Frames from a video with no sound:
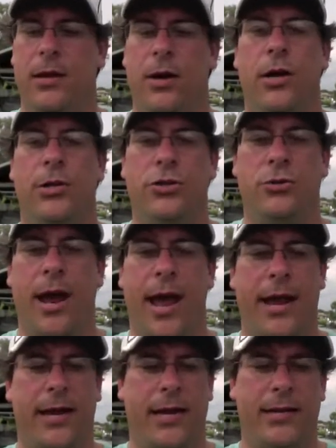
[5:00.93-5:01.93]
on
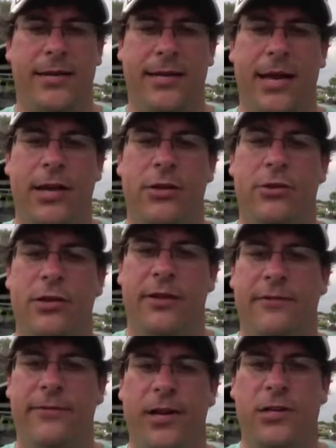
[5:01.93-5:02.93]
track and to get you to
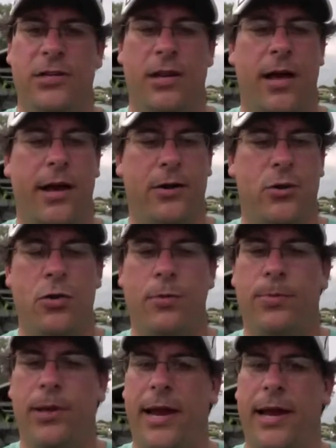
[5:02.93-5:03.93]
the finish line or
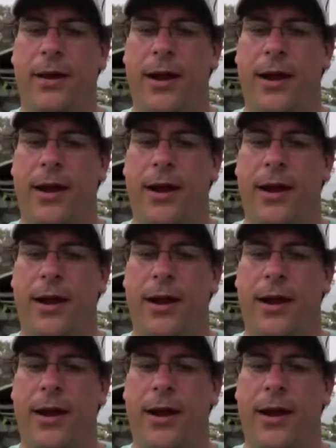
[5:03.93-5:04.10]
home plate, or